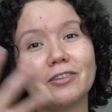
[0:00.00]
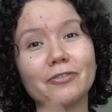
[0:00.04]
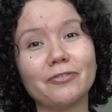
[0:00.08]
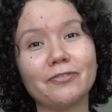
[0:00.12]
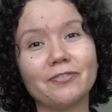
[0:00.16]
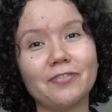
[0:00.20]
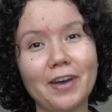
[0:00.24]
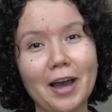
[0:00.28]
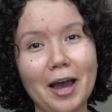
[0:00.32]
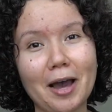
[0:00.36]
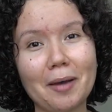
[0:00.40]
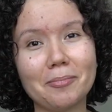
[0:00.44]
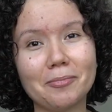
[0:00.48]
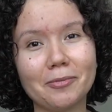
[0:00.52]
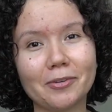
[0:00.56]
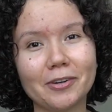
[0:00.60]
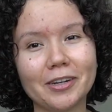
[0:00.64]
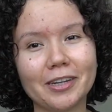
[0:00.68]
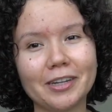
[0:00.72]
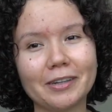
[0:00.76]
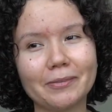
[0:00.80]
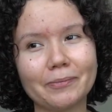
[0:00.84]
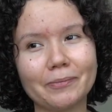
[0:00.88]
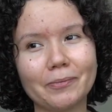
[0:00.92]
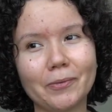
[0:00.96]
of
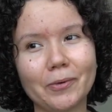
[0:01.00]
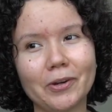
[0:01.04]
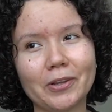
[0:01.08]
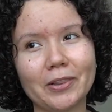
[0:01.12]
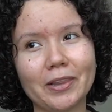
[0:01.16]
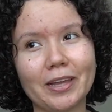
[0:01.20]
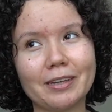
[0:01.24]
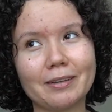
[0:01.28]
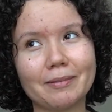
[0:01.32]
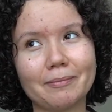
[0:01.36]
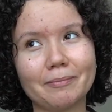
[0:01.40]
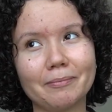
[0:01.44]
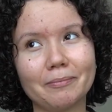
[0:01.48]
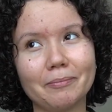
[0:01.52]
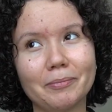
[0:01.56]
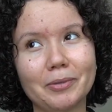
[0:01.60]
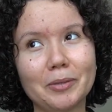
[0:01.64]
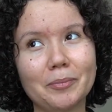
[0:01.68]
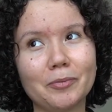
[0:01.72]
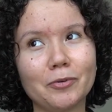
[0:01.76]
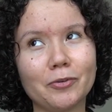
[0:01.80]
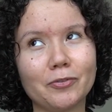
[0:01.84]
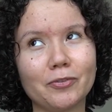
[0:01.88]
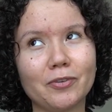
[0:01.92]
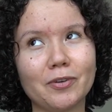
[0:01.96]
fabric where like
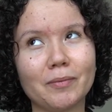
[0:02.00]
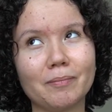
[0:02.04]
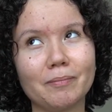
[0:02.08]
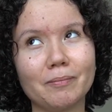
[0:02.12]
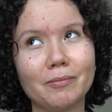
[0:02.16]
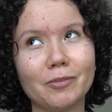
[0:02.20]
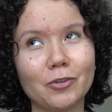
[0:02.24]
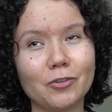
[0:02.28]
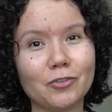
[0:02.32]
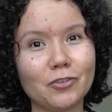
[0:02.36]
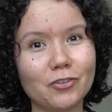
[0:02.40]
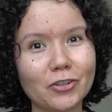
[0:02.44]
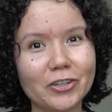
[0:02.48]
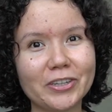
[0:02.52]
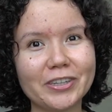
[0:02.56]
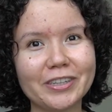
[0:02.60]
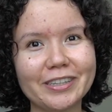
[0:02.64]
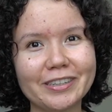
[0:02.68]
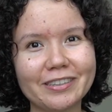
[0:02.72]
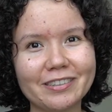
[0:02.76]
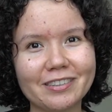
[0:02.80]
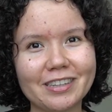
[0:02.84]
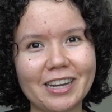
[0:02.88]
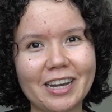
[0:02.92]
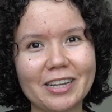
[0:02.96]
people from the
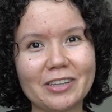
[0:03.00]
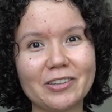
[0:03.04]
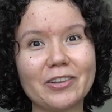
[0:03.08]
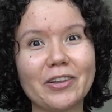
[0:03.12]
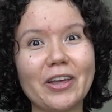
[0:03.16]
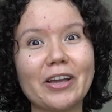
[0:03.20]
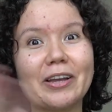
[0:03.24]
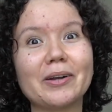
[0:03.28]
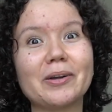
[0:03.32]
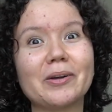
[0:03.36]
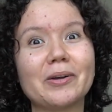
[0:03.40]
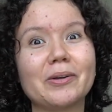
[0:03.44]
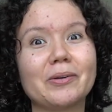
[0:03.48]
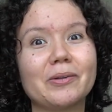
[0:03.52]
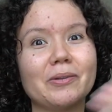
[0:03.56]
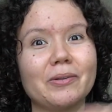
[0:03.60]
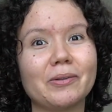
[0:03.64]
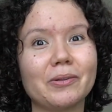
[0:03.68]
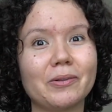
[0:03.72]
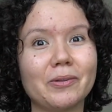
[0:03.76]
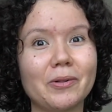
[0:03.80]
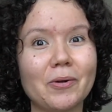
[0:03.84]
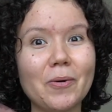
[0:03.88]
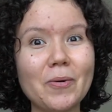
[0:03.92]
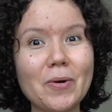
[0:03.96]
circus kind of like
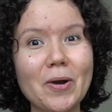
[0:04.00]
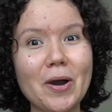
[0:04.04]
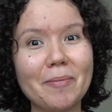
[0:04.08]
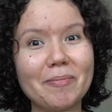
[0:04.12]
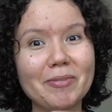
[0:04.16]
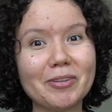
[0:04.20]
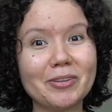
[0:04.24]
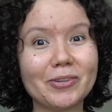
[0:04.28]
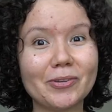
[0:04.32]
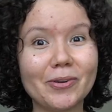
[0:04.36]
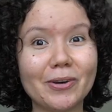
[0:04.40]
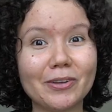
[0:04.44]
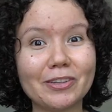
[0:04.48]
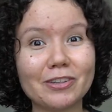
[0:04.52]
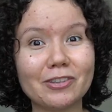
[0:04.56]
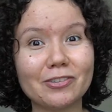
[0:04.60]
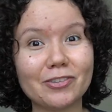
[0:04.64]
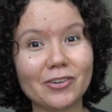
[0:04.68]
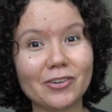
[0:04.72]
go up and do all these